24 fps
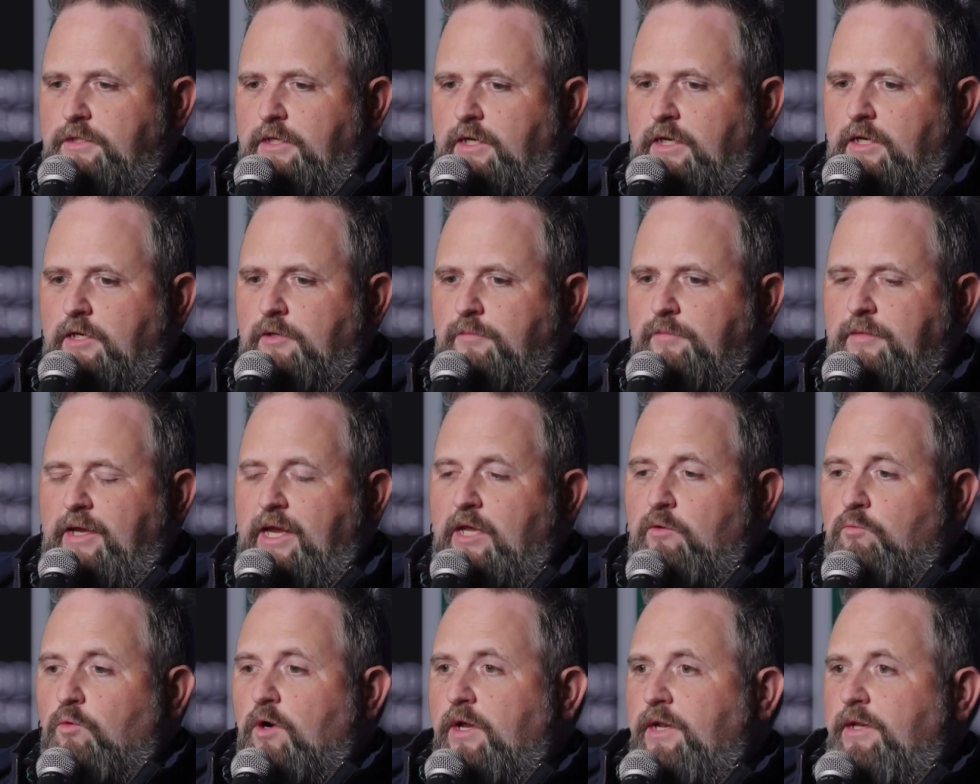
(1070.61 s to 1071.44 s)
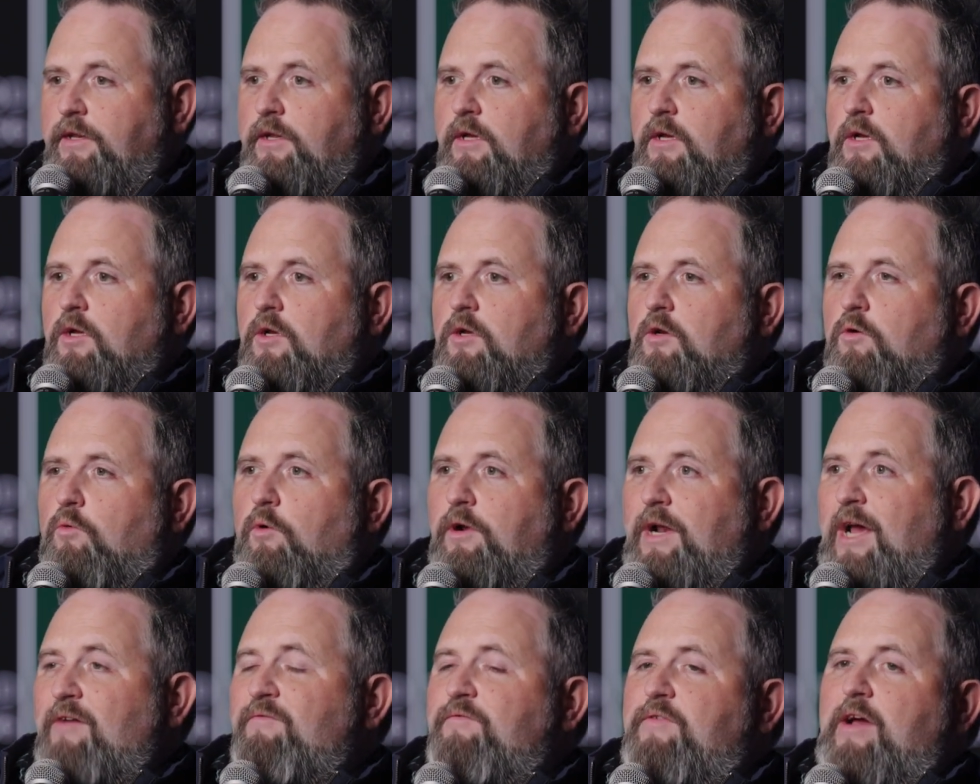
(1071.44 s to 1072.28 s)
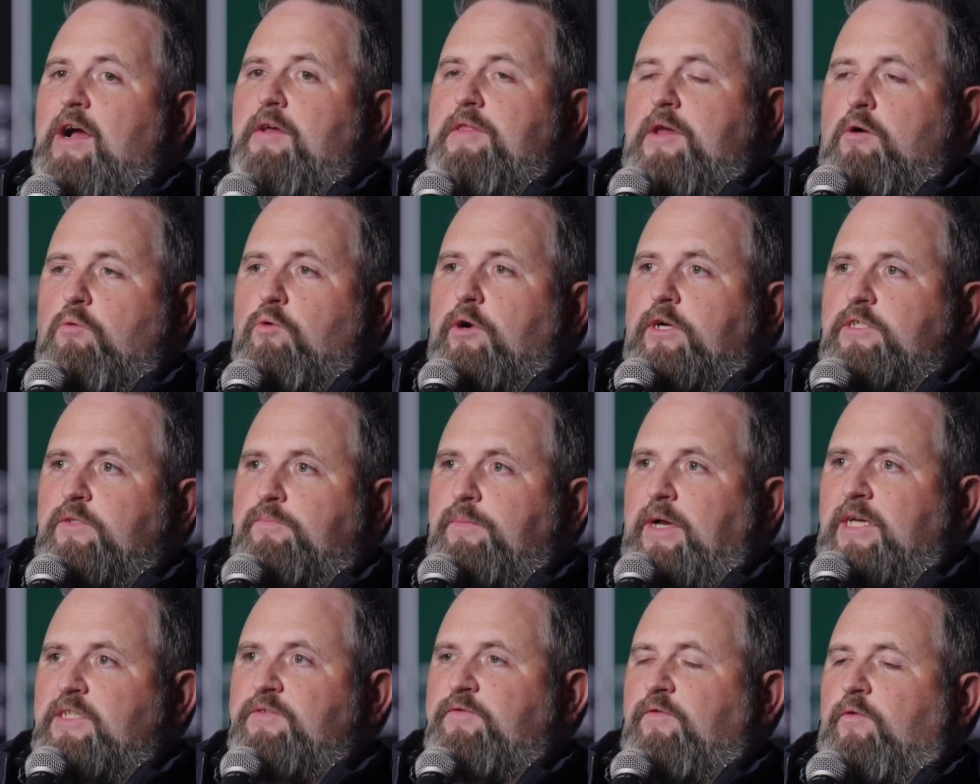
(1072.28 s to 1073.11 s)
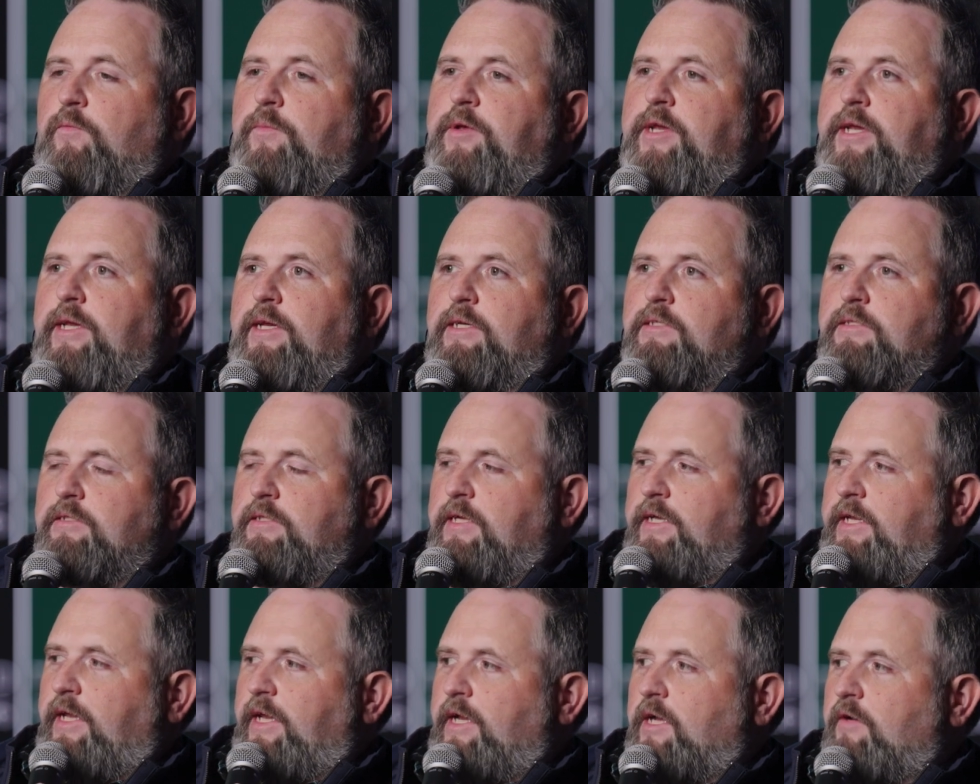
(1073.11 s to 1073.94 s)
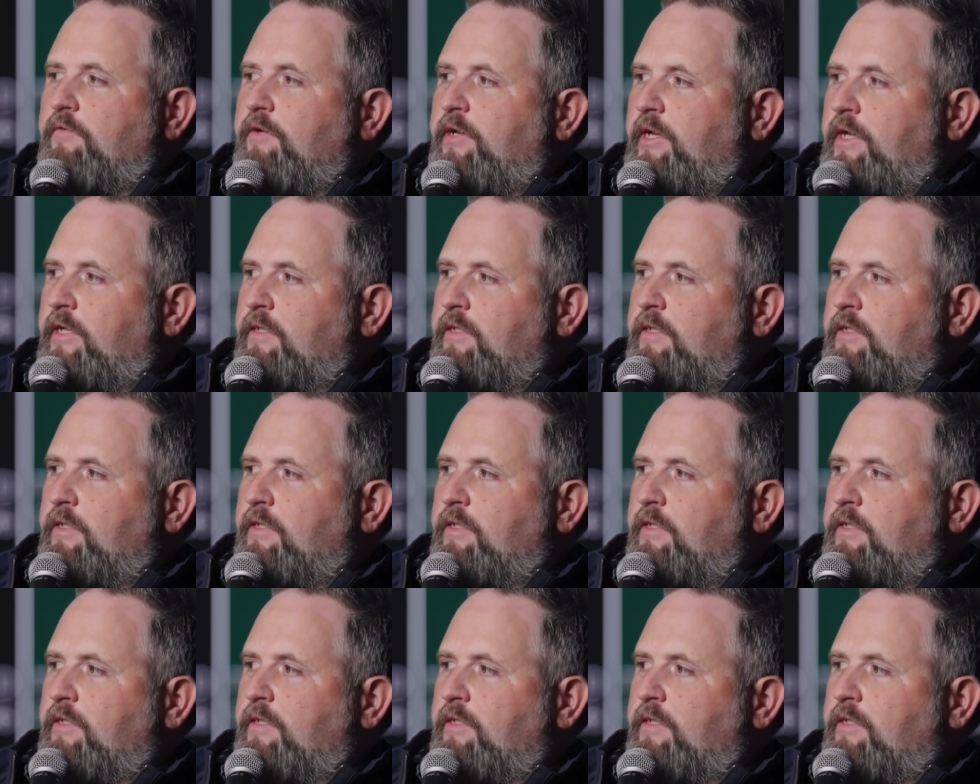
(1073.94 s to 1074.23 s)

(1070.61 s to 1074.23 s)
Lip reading: And what I've found that works best for me is thinking of it,